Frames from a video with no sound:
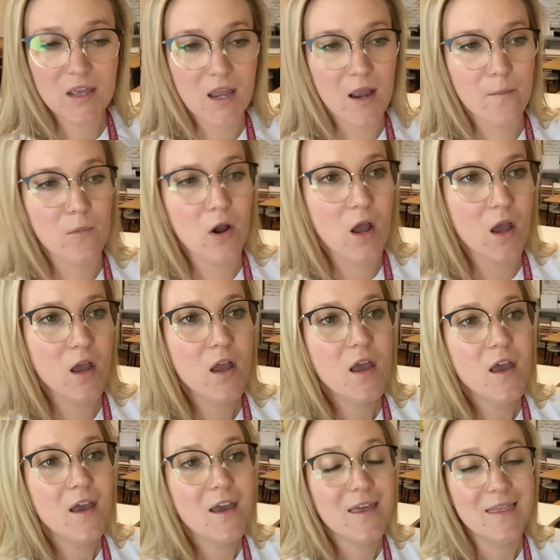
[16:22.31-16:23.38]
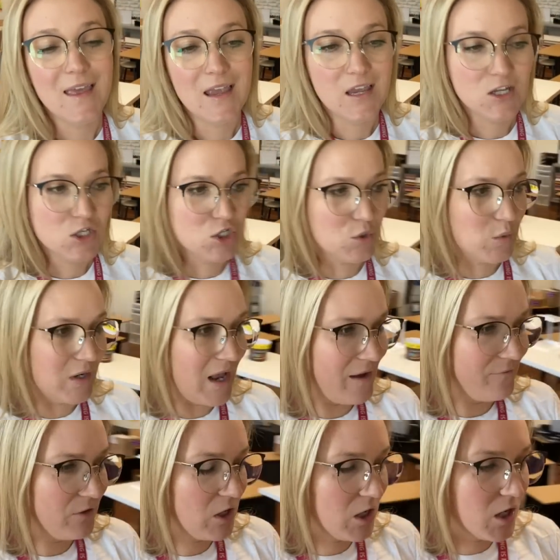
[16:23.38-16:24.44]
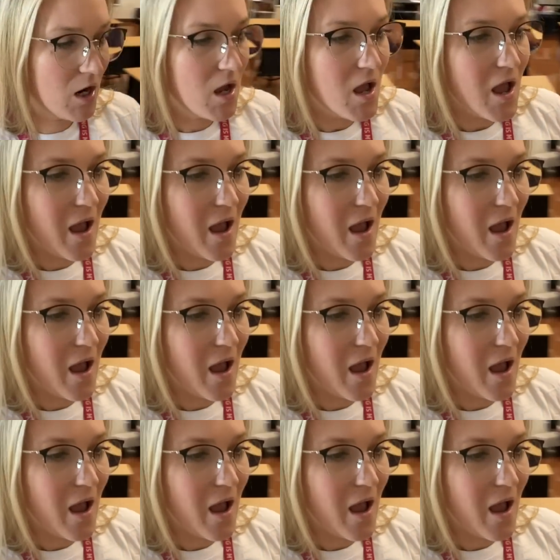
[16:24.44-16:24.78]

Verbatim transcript: camera, they can do whatever.